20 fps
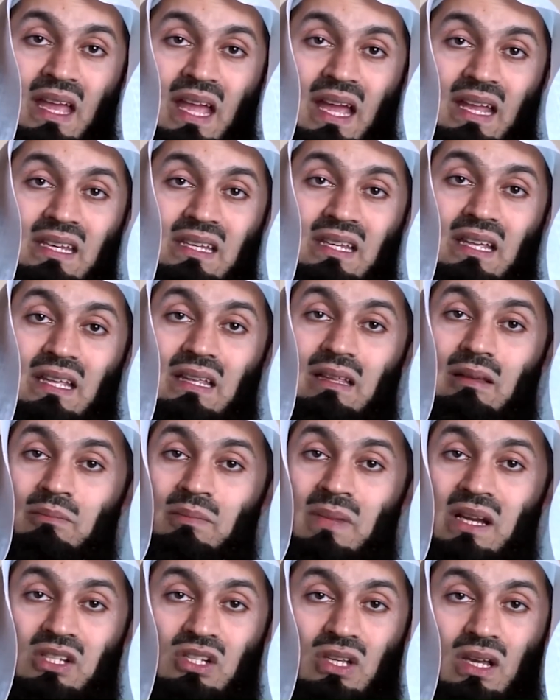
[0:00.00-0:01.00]
And
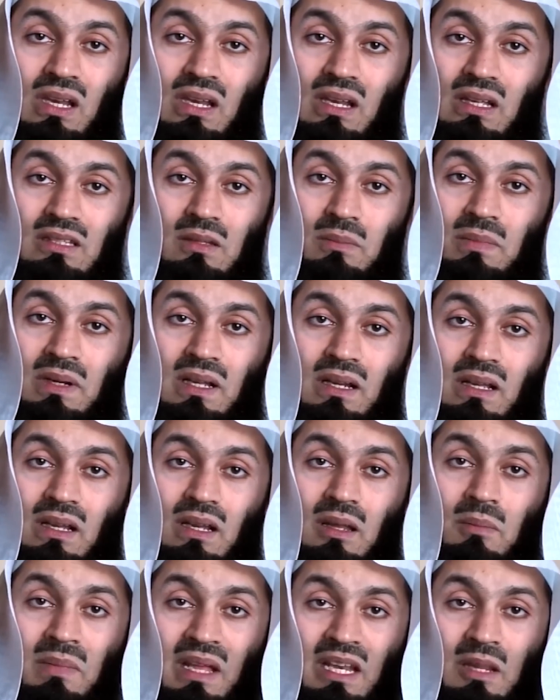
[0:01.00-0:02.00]
mashallah,
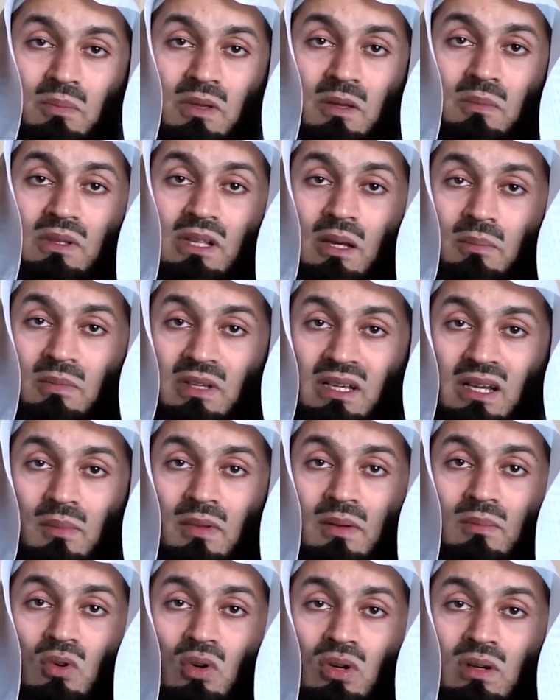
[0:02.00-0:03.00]
tabarakallah, many people are
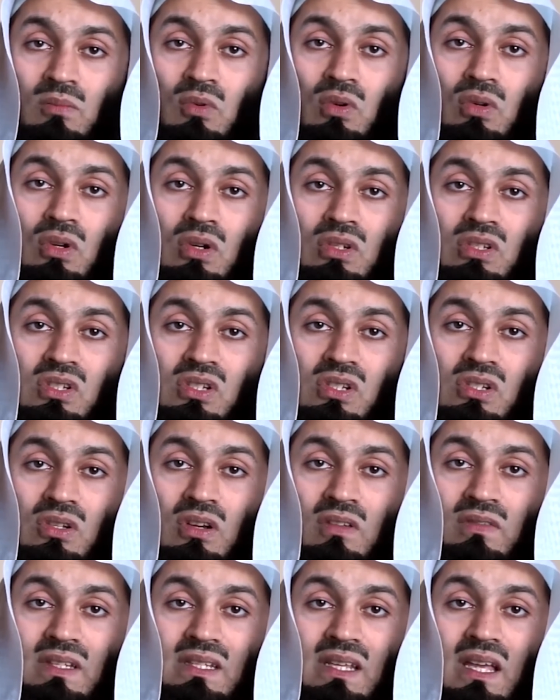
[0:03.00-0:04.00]
becoming more and more conscious
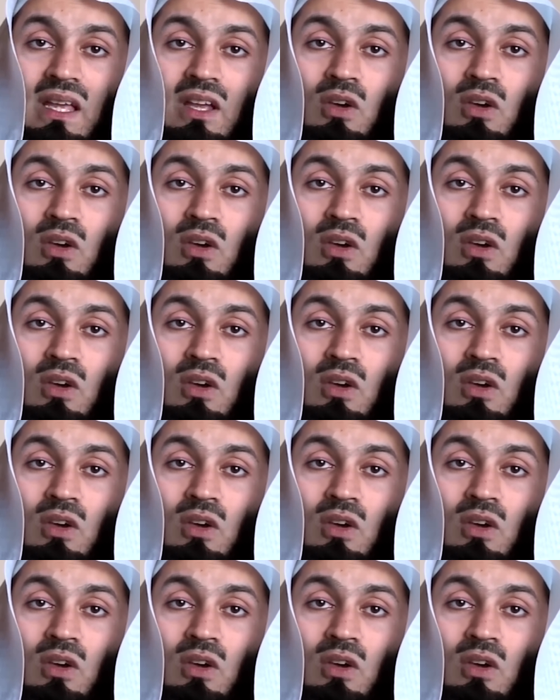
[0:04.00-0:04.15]
of it.